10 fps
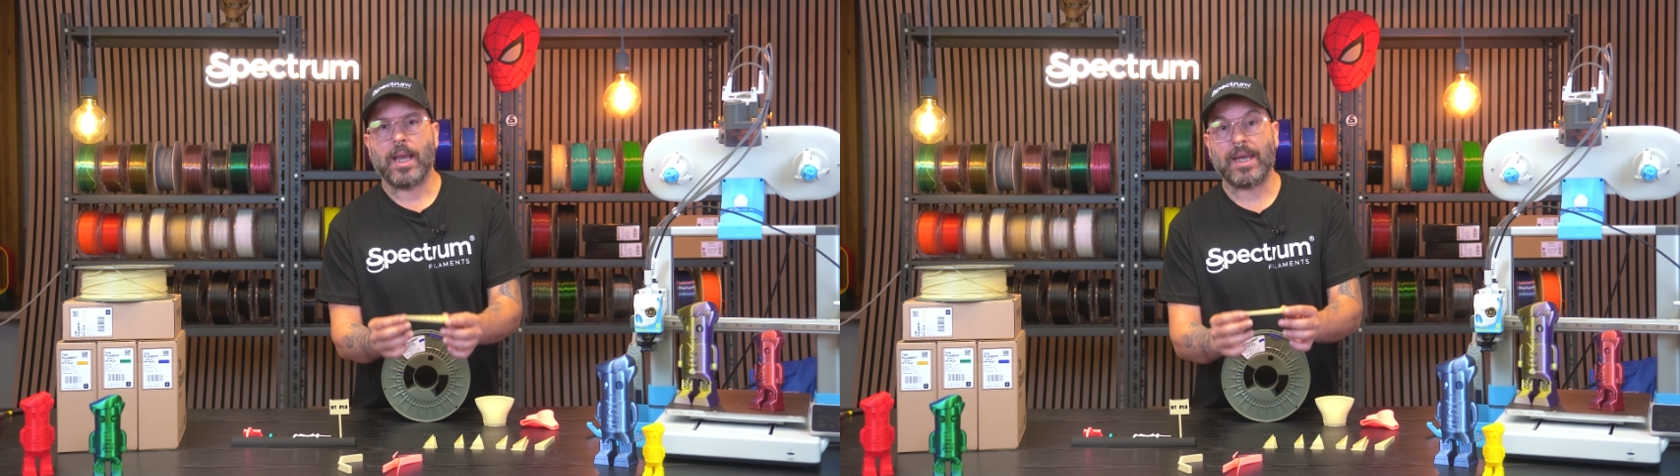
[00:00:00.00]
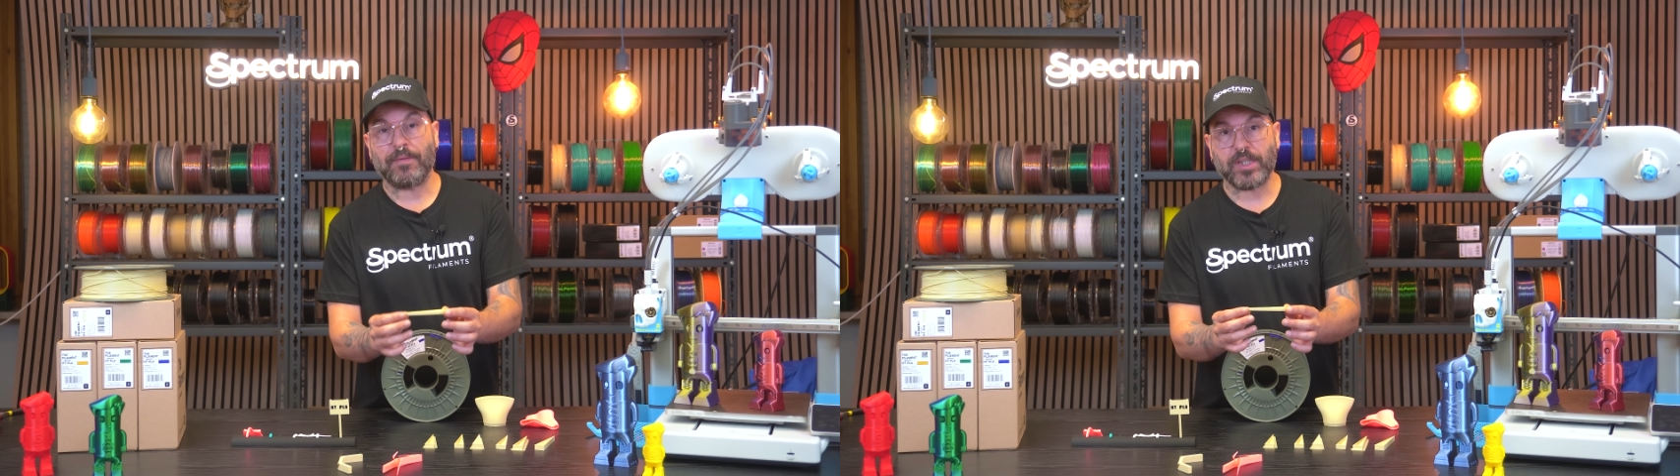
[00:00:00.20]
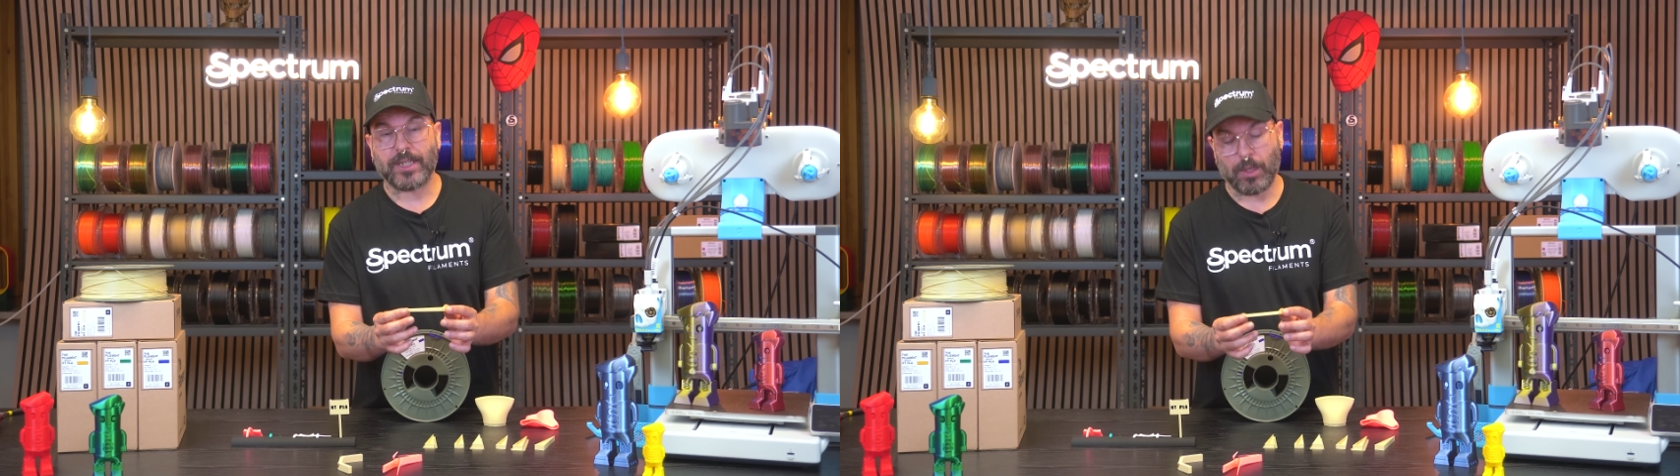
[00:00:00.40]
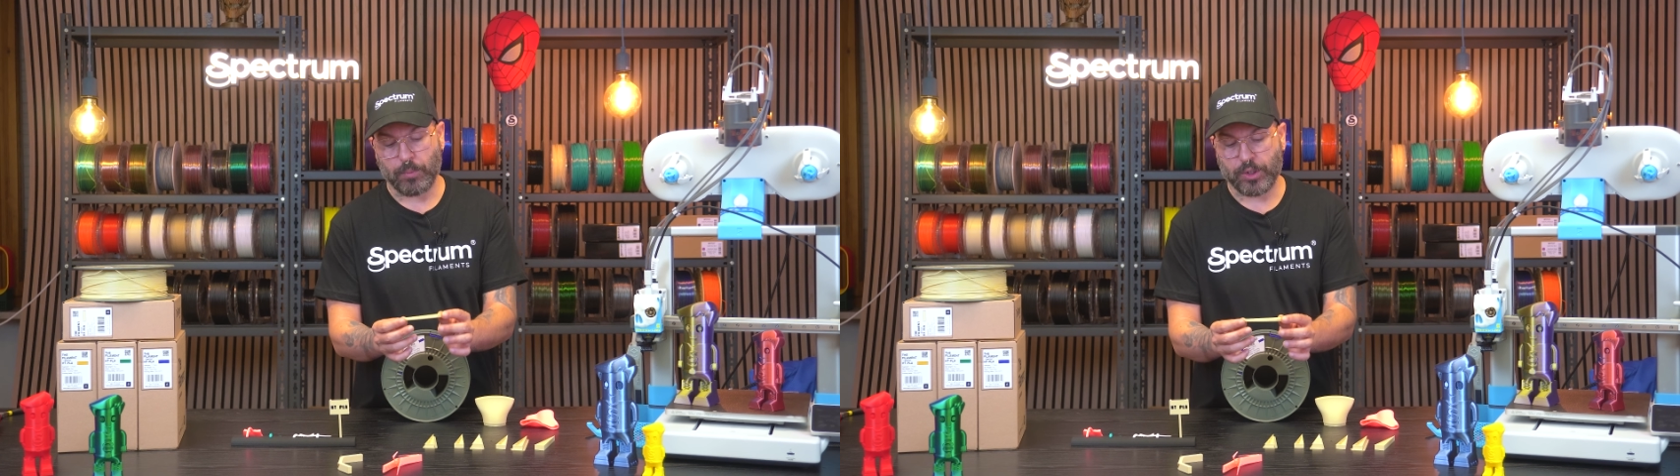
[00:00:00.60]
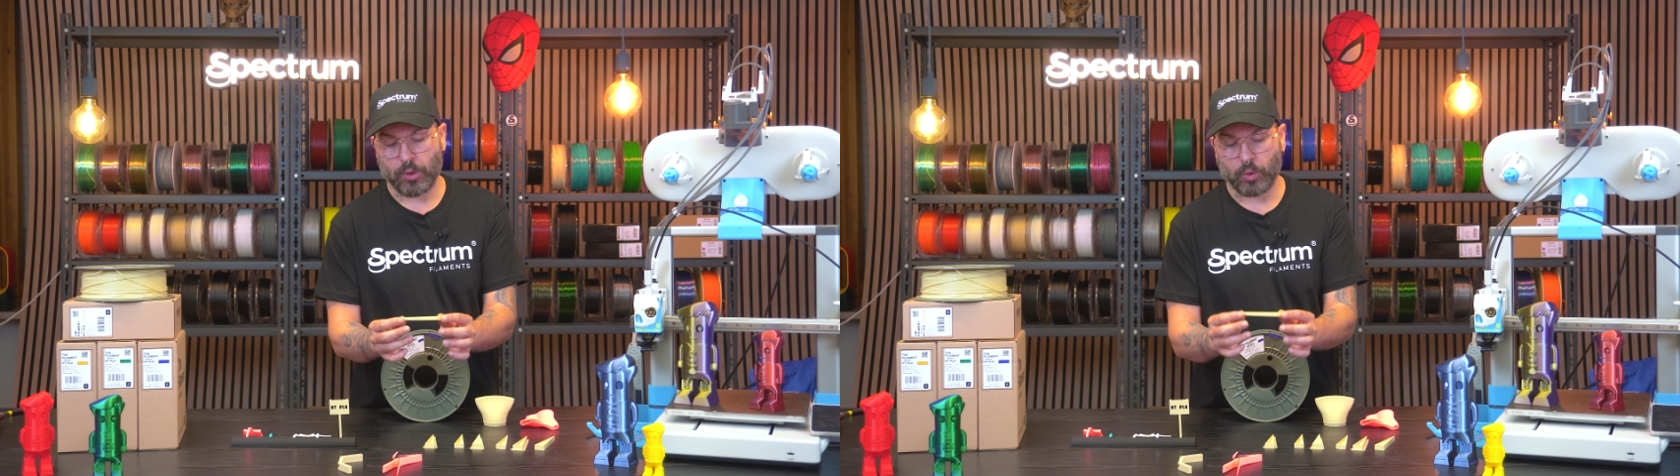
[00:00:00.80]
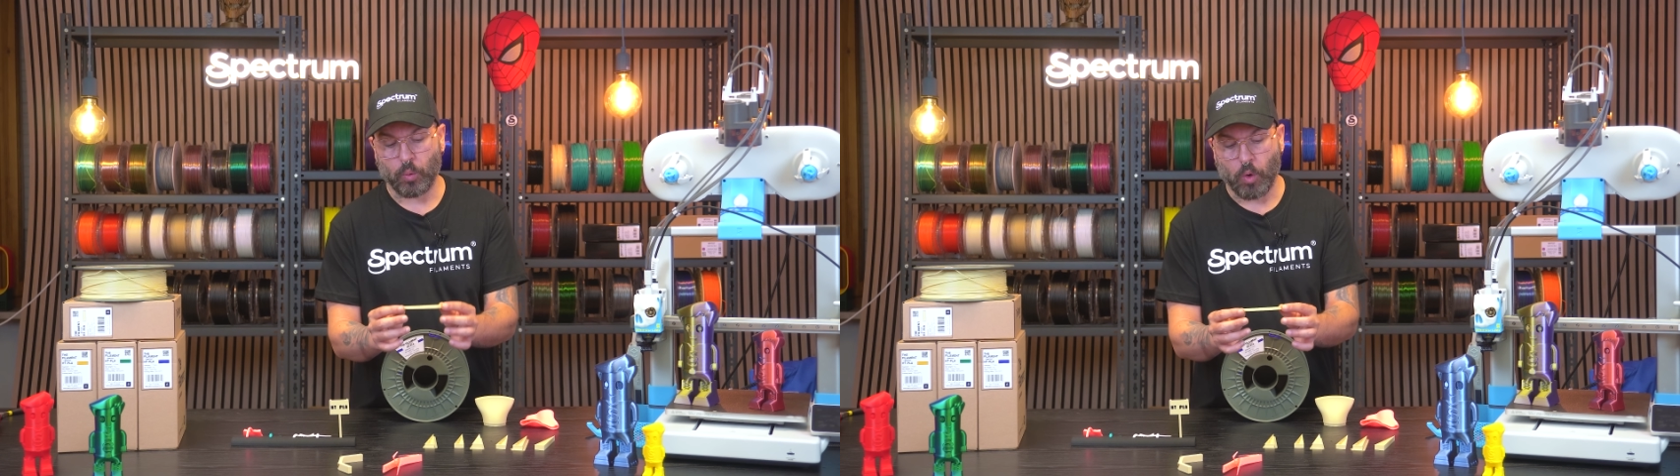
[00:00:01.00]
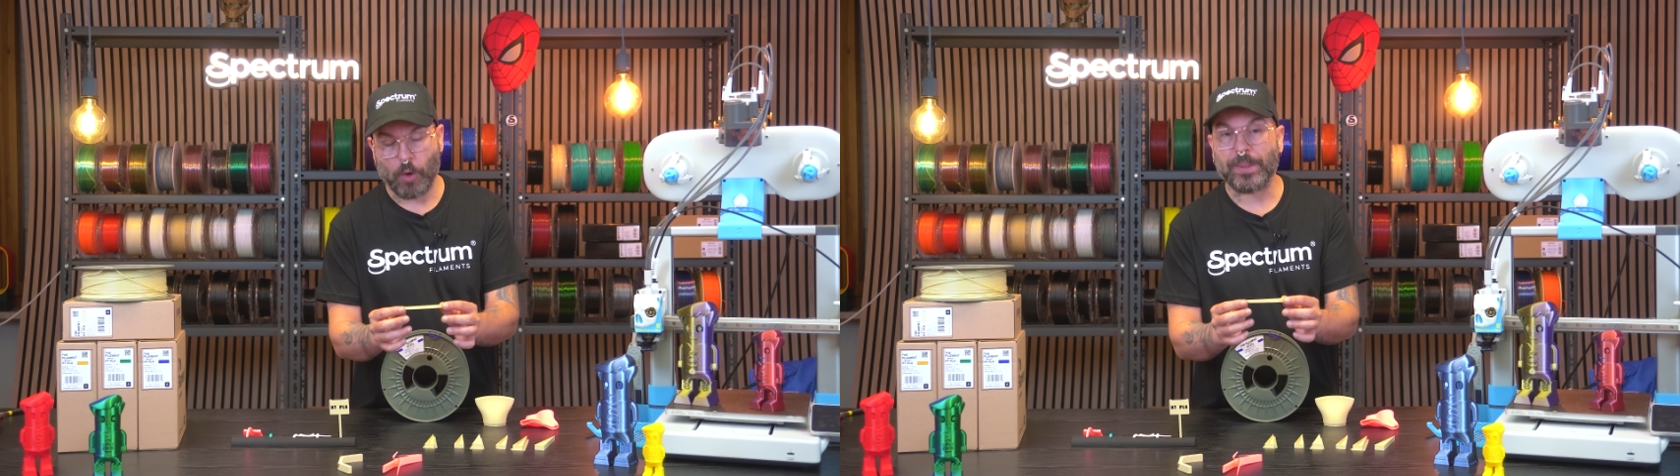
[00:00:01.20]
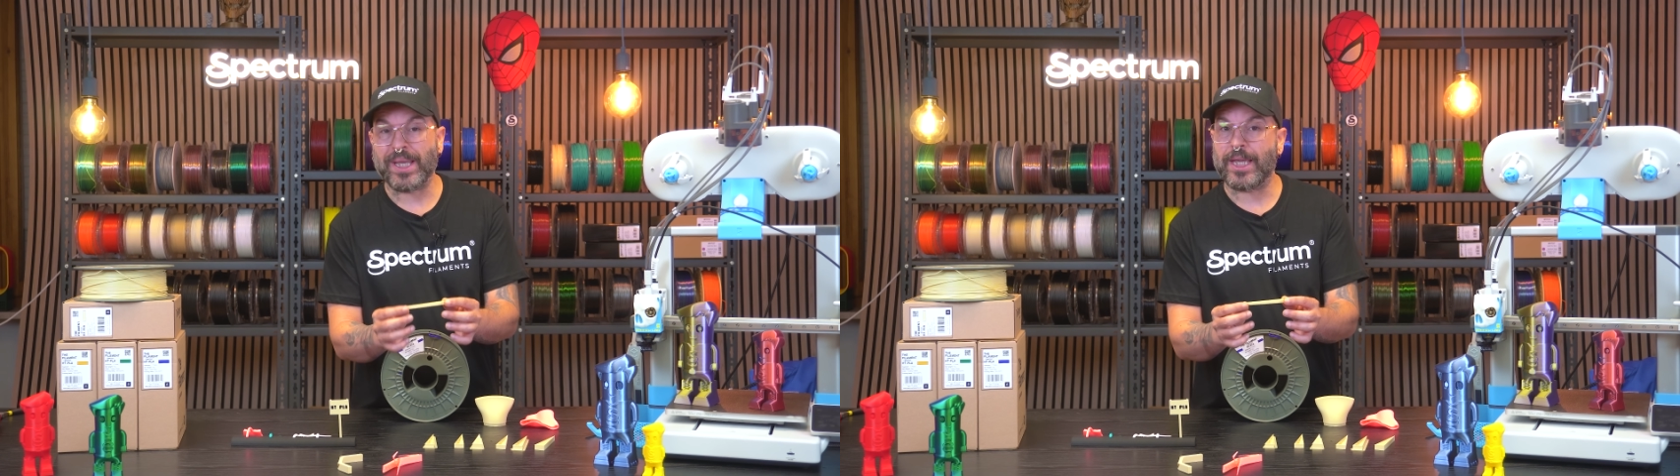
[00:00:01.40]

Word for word: And after that, we saw the warping